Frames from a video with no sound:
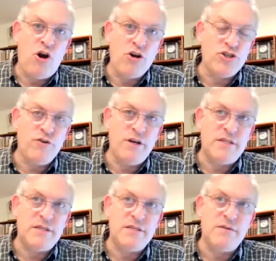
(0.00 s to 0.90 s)
harsh
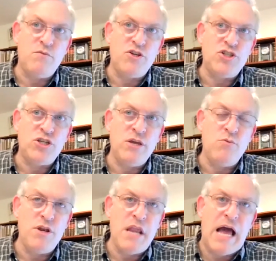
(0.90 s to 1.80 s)
criticism, which
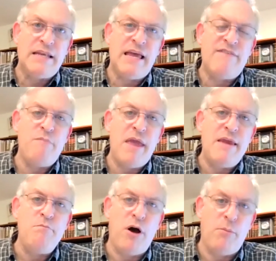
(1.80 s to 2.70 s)
he would not have
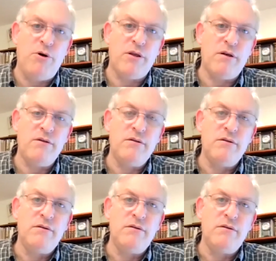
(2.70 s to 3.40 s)
made public.